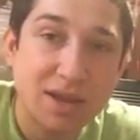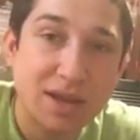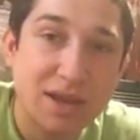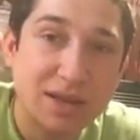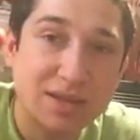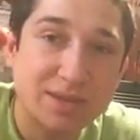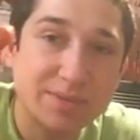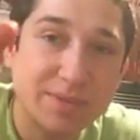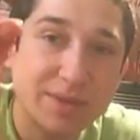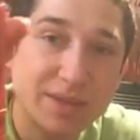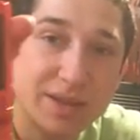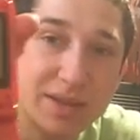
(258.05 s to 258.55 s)

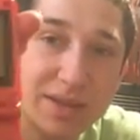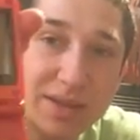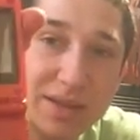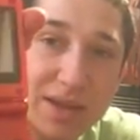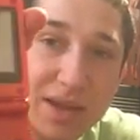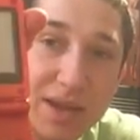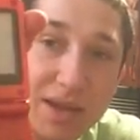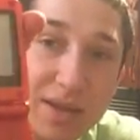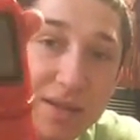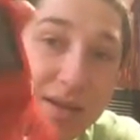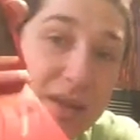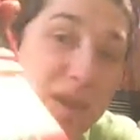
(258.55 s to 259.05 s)
SP like
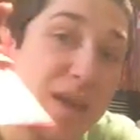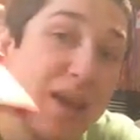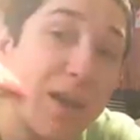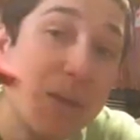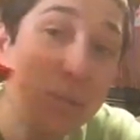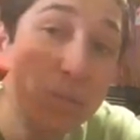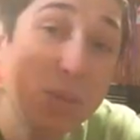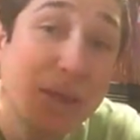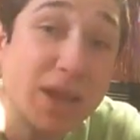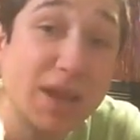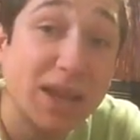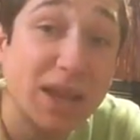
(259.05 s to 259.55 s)
that.
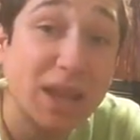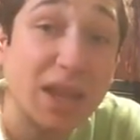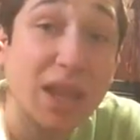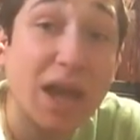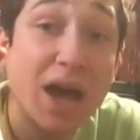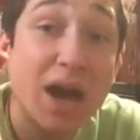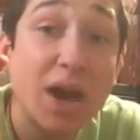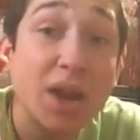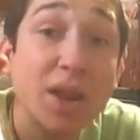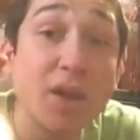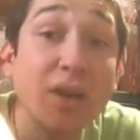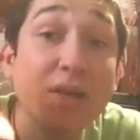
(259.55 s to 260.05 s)
Played a
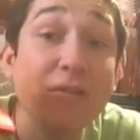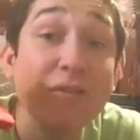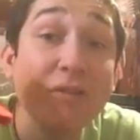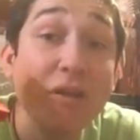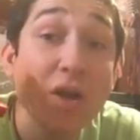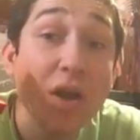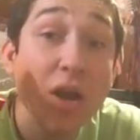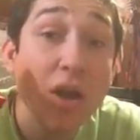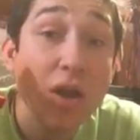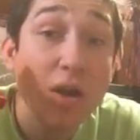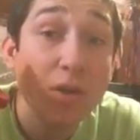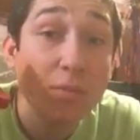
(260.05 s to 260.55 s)
lot of
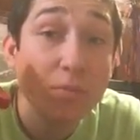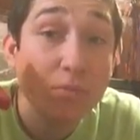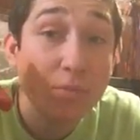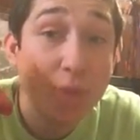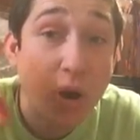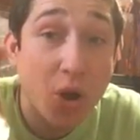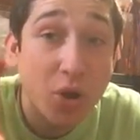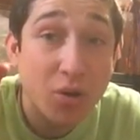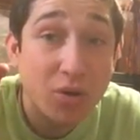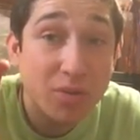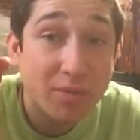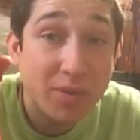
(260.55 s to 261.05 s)

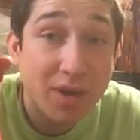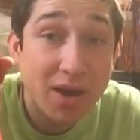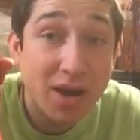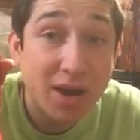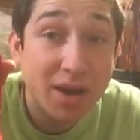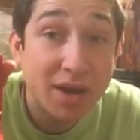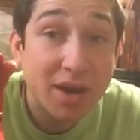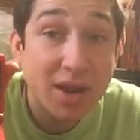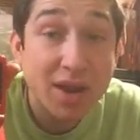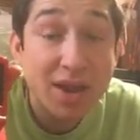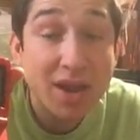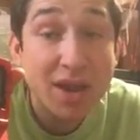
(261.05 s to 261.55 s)

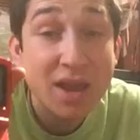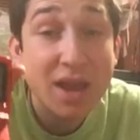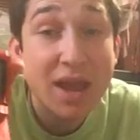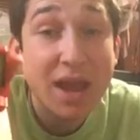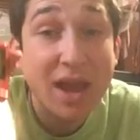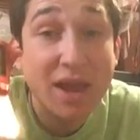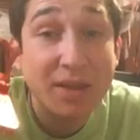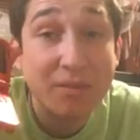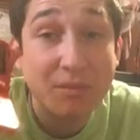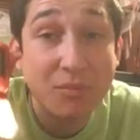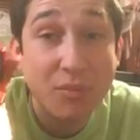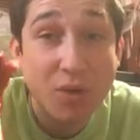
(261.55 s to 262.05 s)
Pokemon
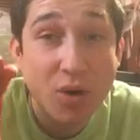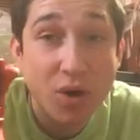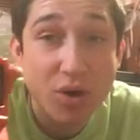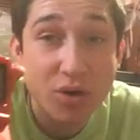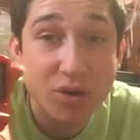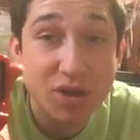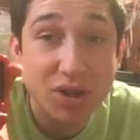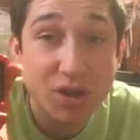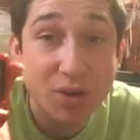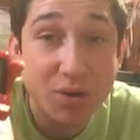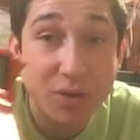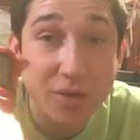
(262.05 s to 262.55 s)
and
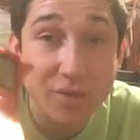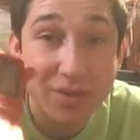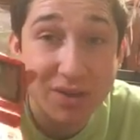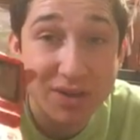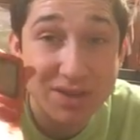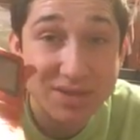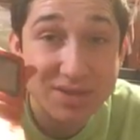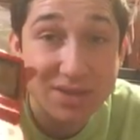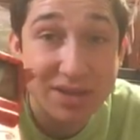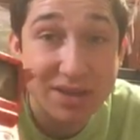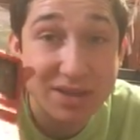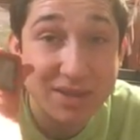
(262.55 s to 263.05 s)
Mario on
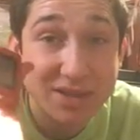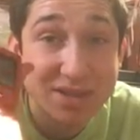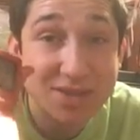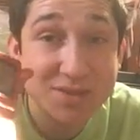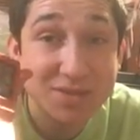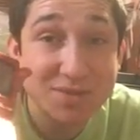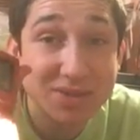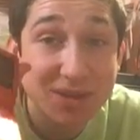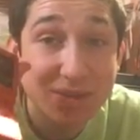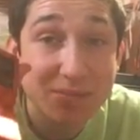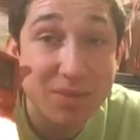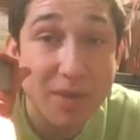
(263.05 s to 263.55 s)
this thing. This
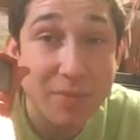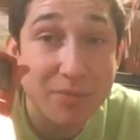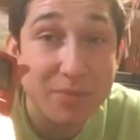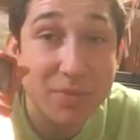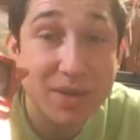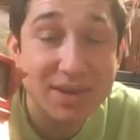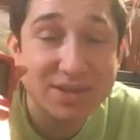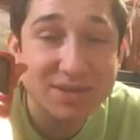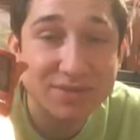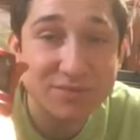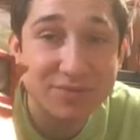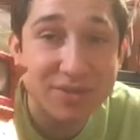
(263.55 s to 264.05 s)
was like my
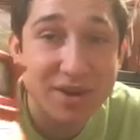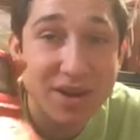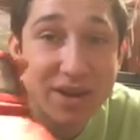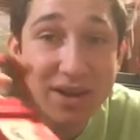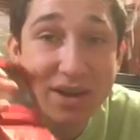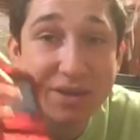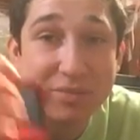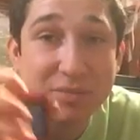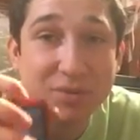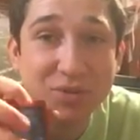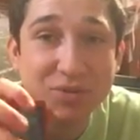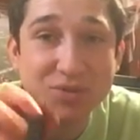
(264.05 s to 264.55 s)
best friend
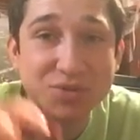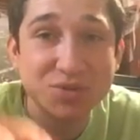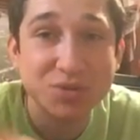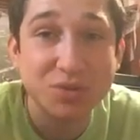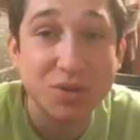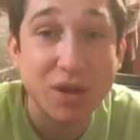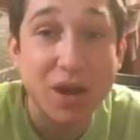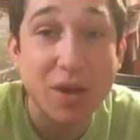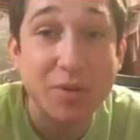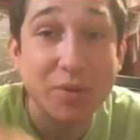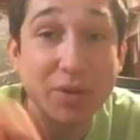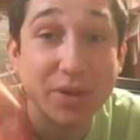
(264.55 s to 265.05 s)
in middle
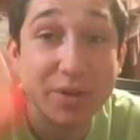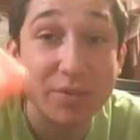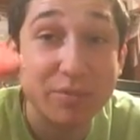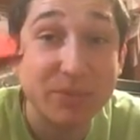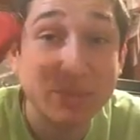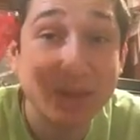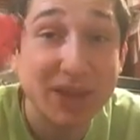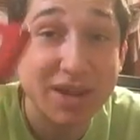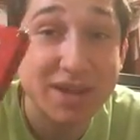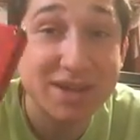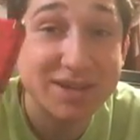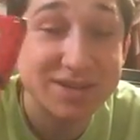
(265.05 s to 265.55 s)
school. I would
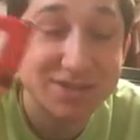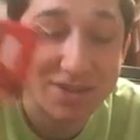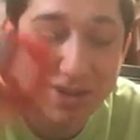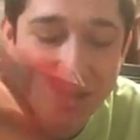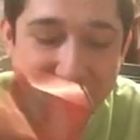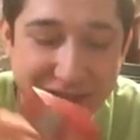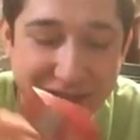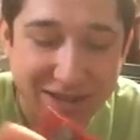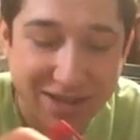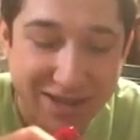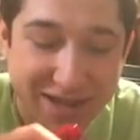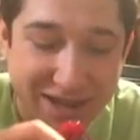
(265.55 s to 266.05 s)
play this
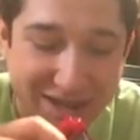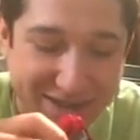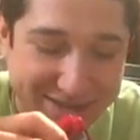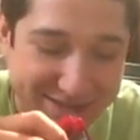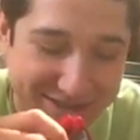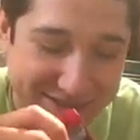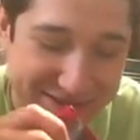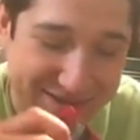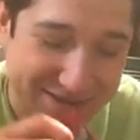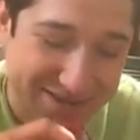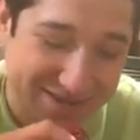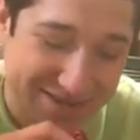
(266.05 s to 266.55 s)
during class.